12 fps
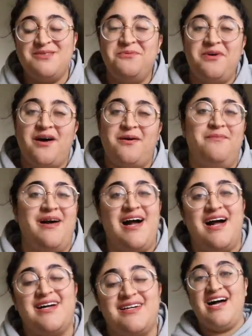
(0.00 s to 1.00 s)
Welcome
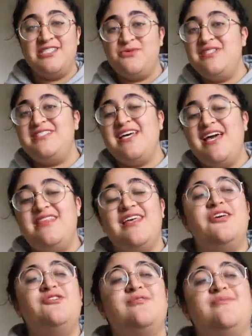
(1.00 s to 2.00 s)
back. I just want to say
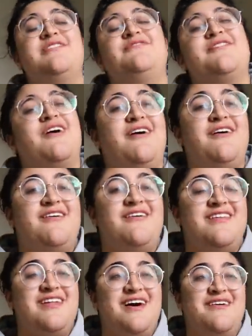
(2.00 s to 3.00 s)
thank you so much for
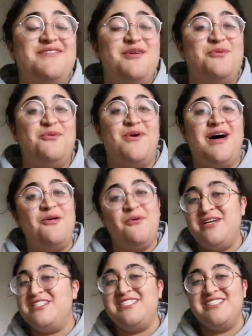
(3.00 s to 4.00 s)
all of the well
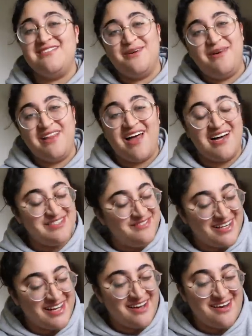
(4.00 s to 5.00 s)
wishes on my last
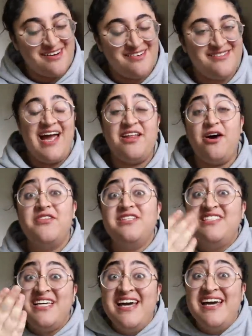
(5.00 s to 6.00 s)
video and all the
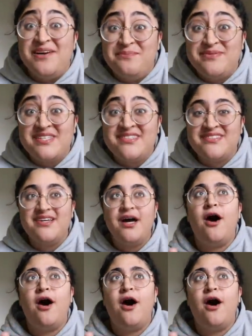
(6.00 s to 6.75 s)
tips.